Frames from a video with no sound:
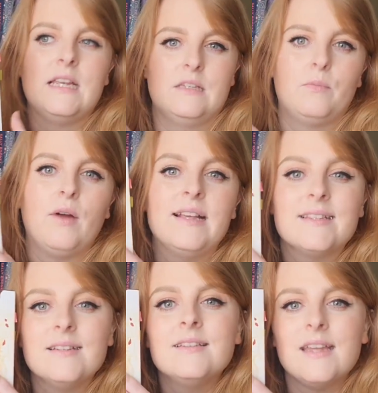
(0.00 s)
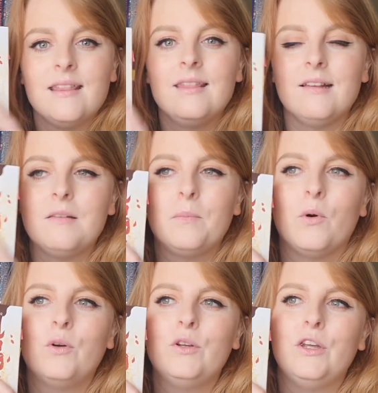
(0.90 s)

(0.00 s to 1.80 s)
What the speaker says: is present in this book.